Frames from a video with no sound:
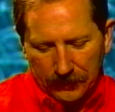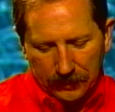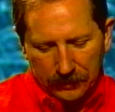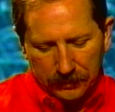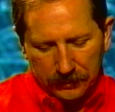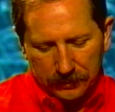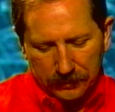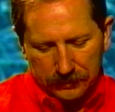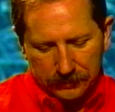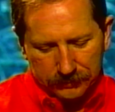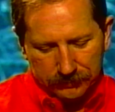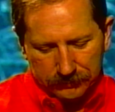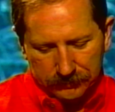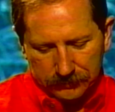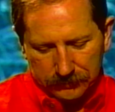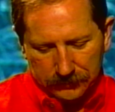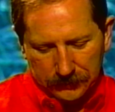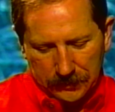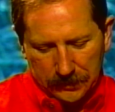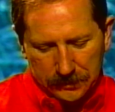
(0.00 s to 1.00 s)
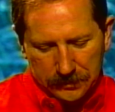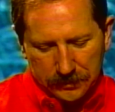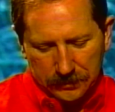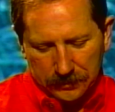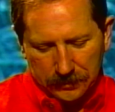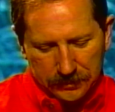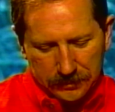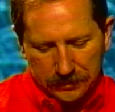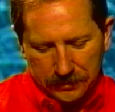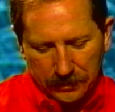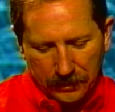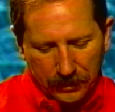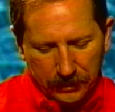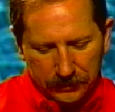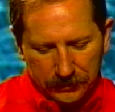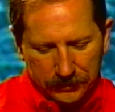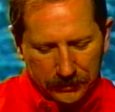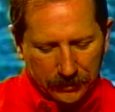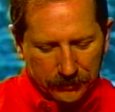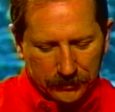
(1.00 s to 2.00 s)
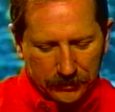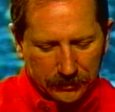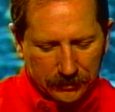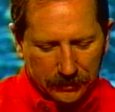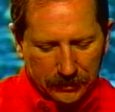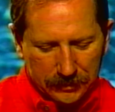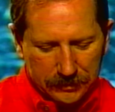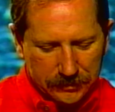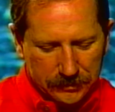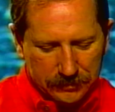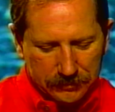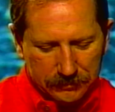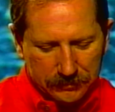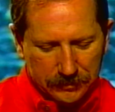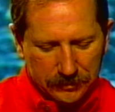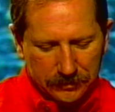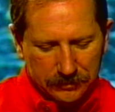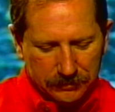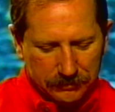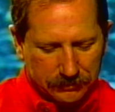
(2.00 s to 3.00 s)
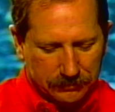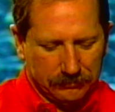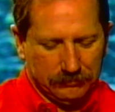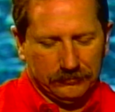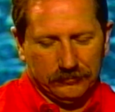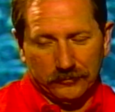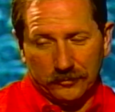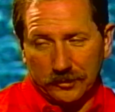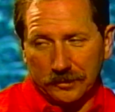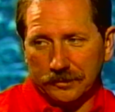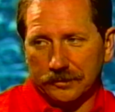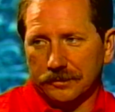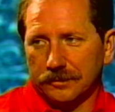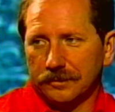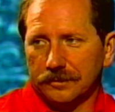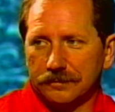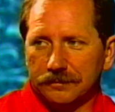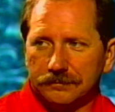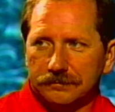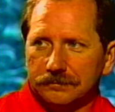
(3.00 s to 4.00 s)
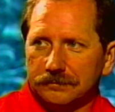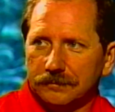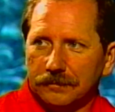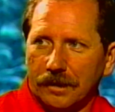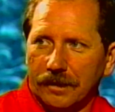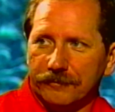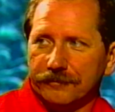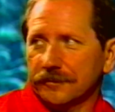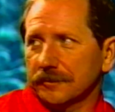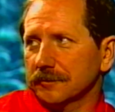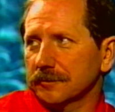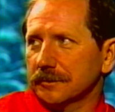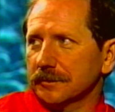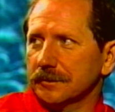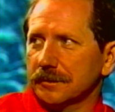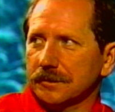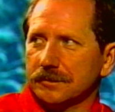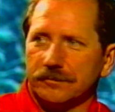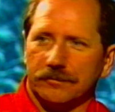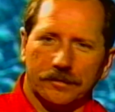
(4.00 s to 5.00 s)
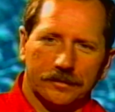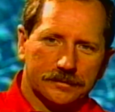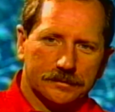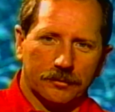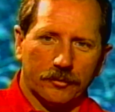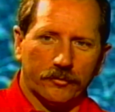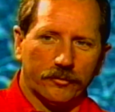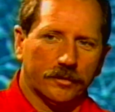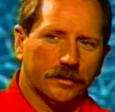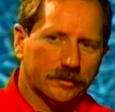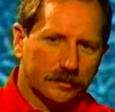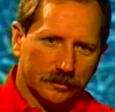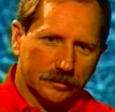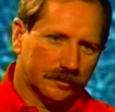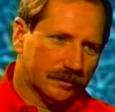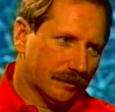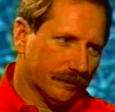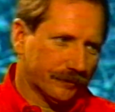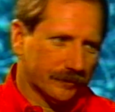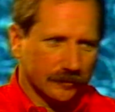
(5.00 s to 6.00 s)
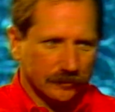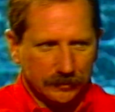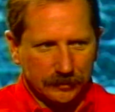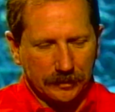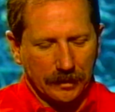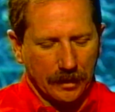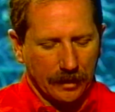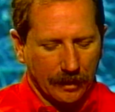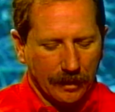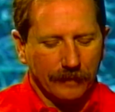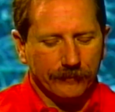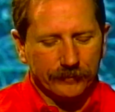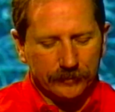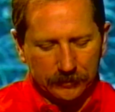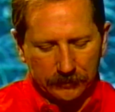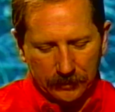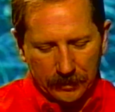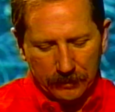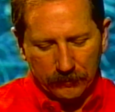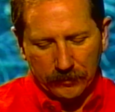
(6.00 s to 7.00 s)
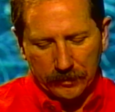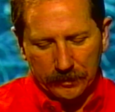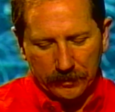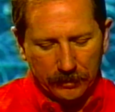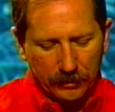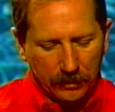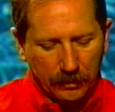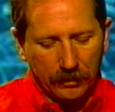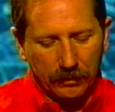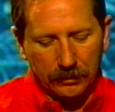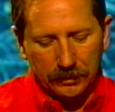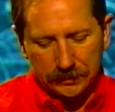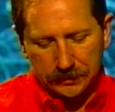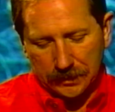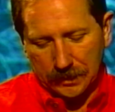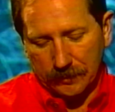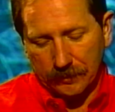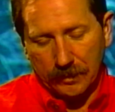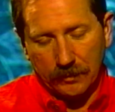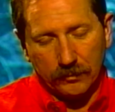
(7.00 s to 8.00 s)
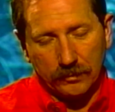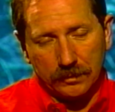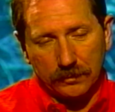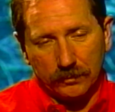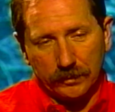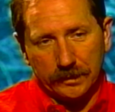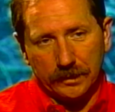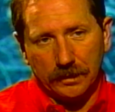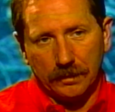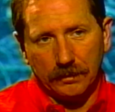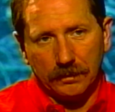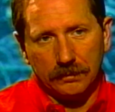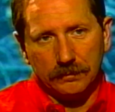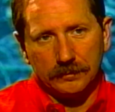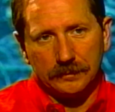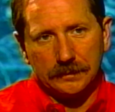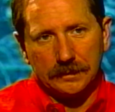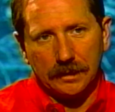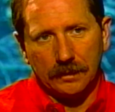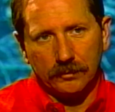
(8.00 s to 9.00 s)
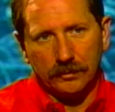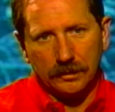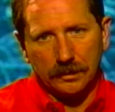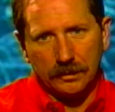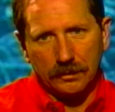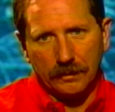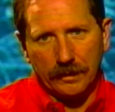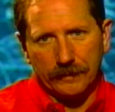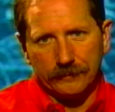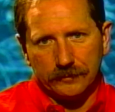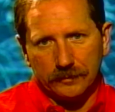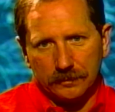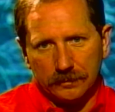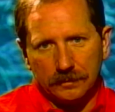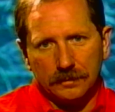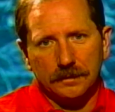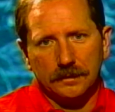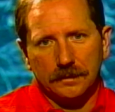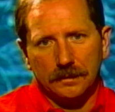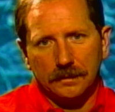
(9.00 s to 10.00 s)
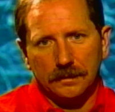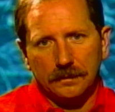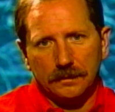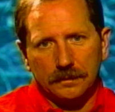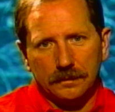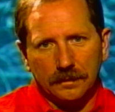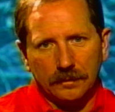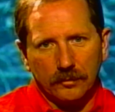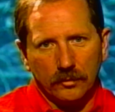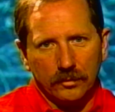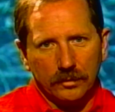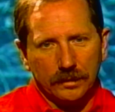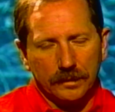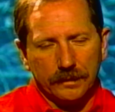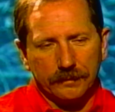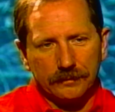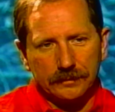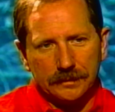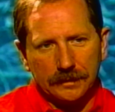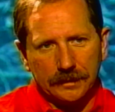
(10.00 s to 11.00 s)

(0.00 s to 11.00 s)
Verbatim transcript: um, it's, it's not something that you just run good. I feel good this race. I'm going to run good. I feel good that I feel that way the, all the time. I want to win all of them. I want to go after the number one every